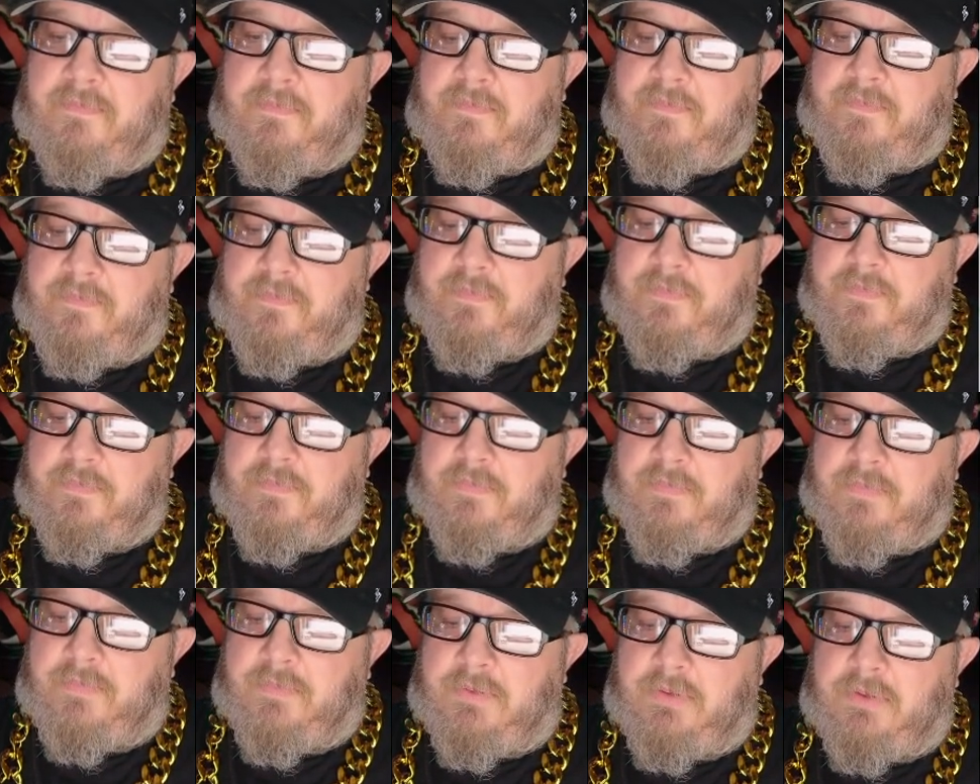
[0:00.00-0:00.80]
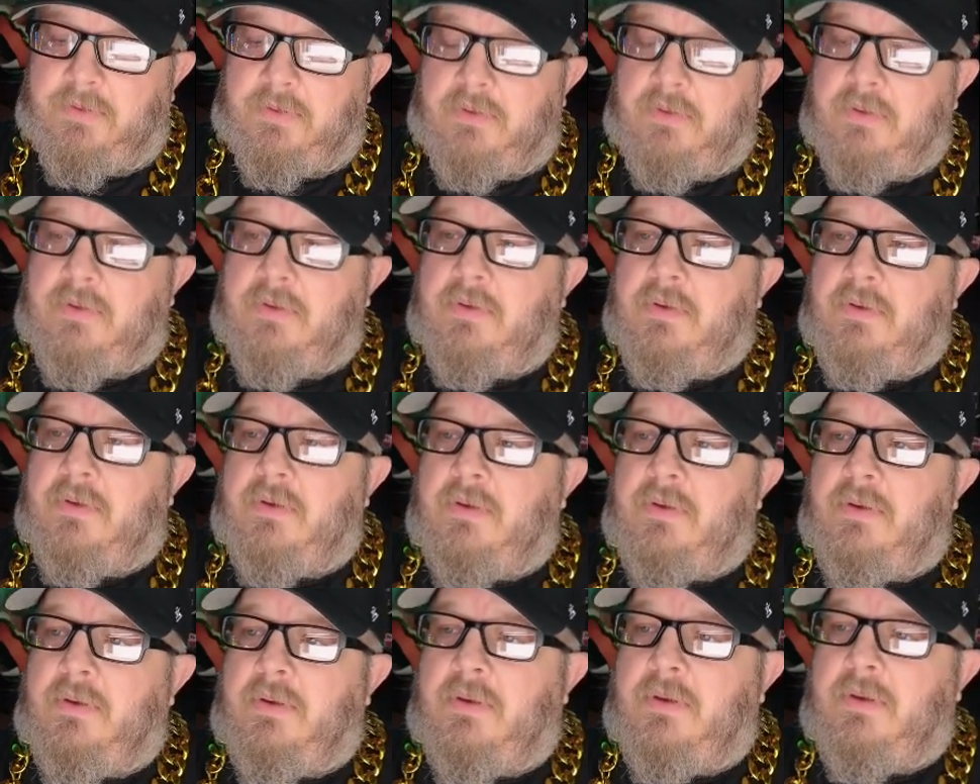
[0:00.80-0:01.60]

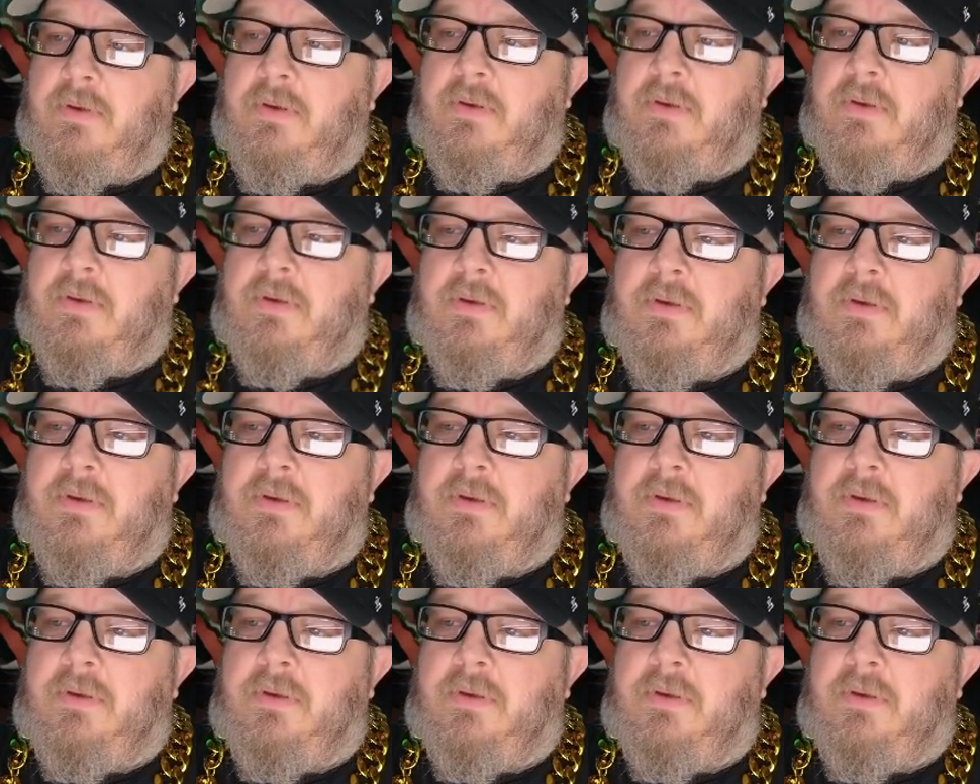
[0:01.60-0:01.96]
Nothing is said.